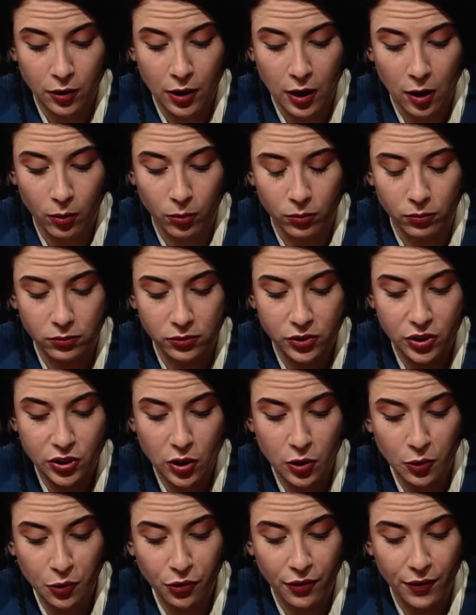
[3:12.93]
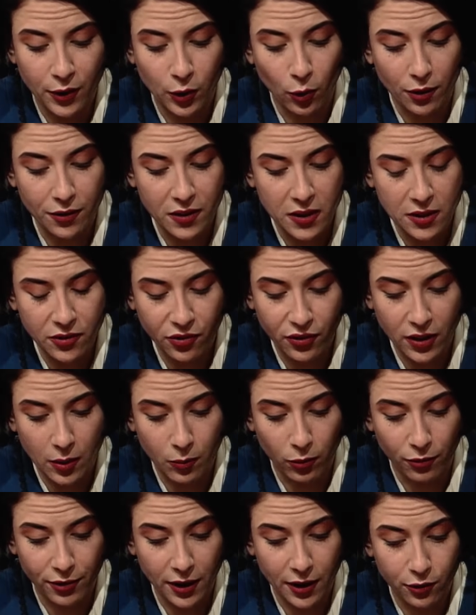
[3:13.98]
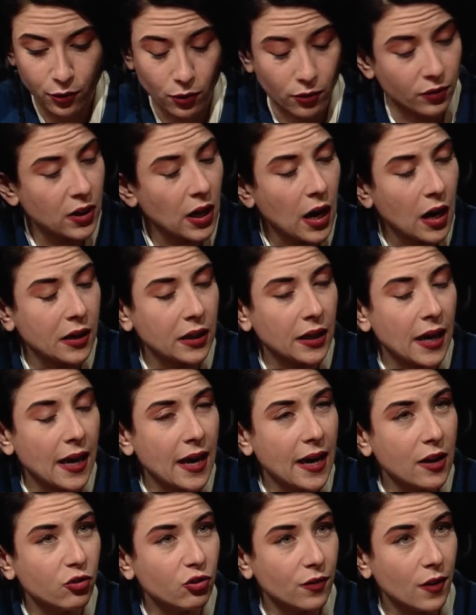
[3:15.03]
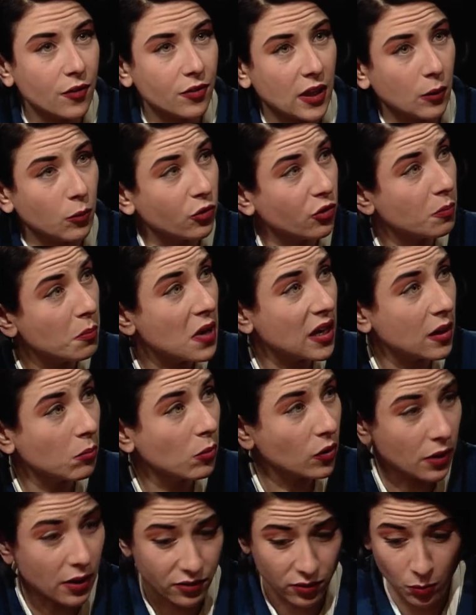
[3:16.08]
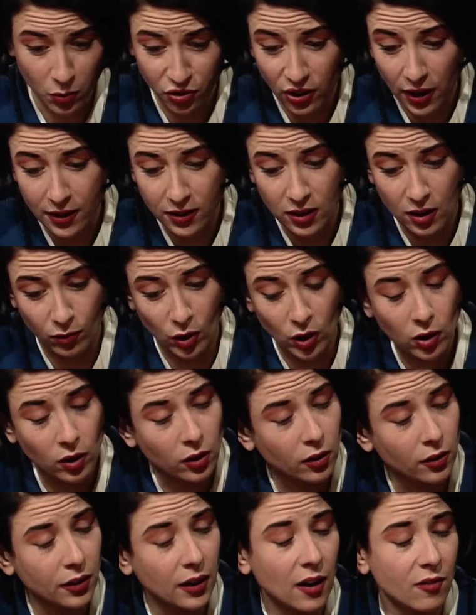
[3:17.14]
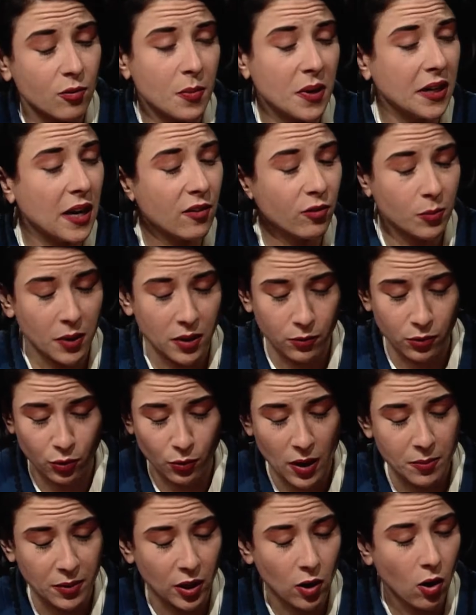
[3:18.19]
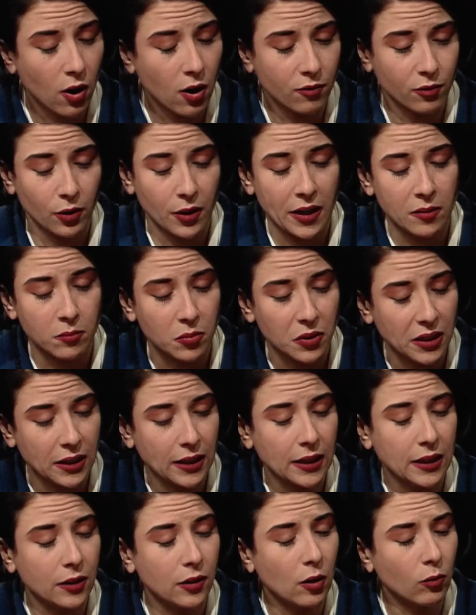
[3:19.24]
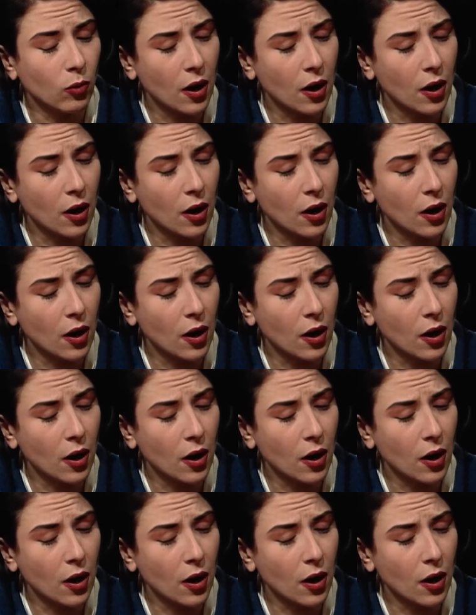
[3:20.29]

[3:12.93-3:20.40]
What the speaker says: You know, schools in the Northeast then were very sort of cutting edge, and the thing was minimalism, which I had never heard of. I mean, everybody was Raymond Carver and Beattie, you